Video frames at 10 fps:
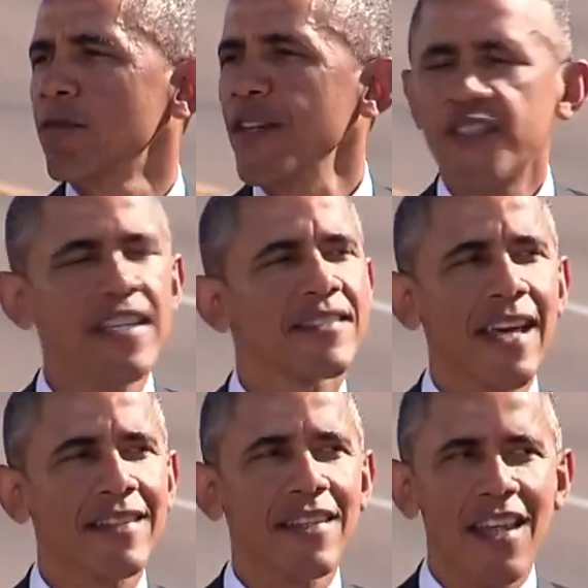We've seen
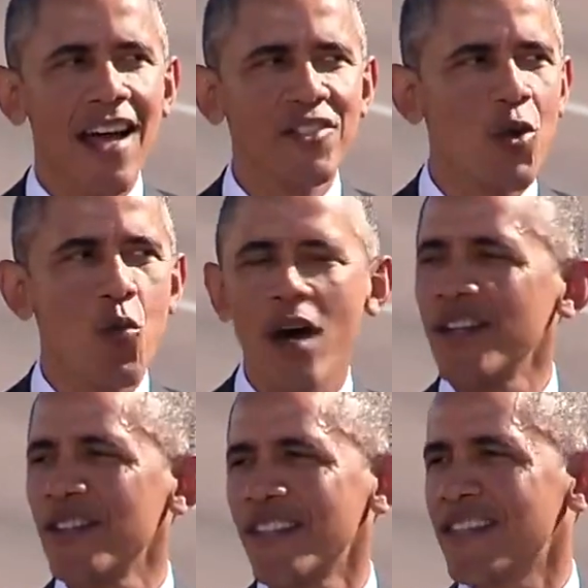technological
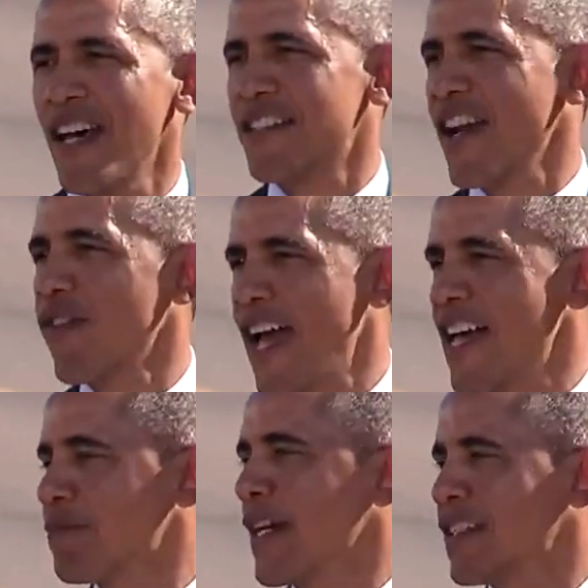wonders that touch every
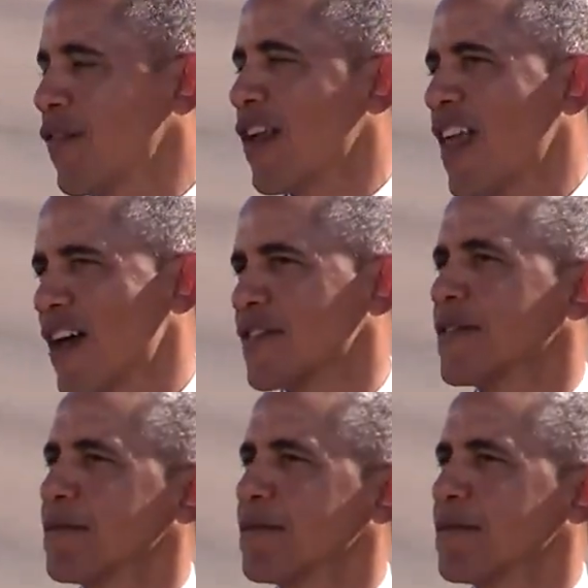aspect of our lives.